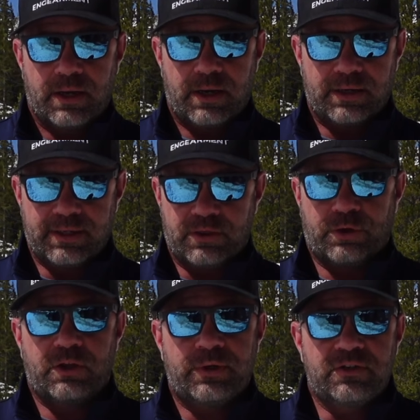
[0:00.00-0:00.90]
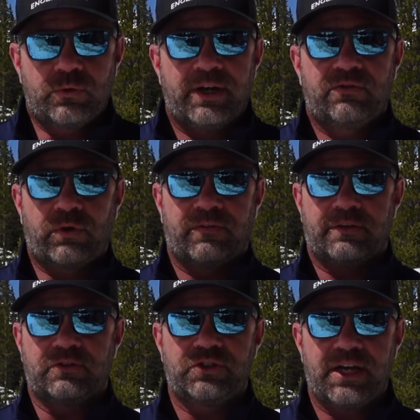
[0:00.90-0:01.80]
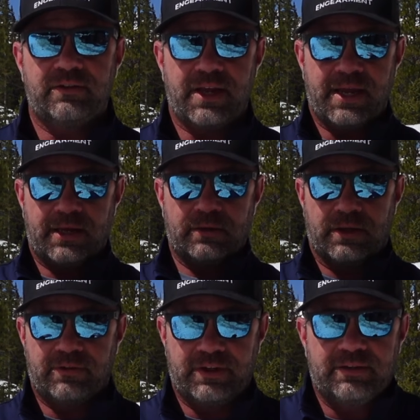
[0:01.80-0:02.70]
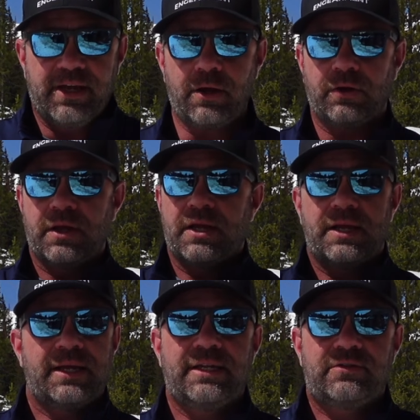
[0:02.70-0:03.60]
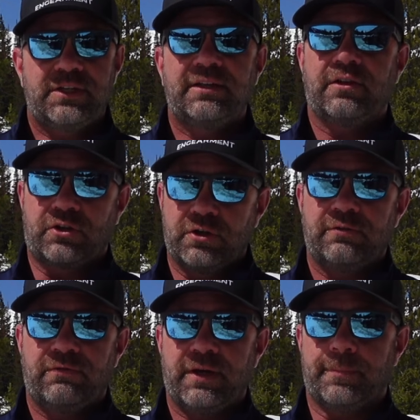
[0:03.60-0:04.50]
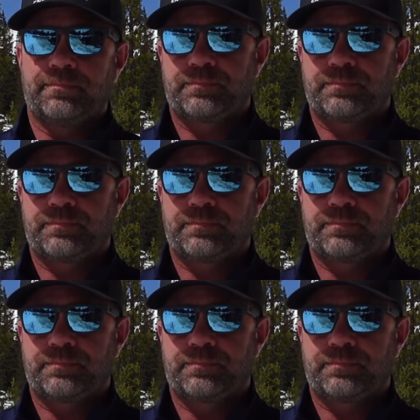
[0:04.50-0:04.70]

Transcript: Uh, again, thirty-three inch waist, forty-five inch chest, and as you can tell, it, it's a good fit.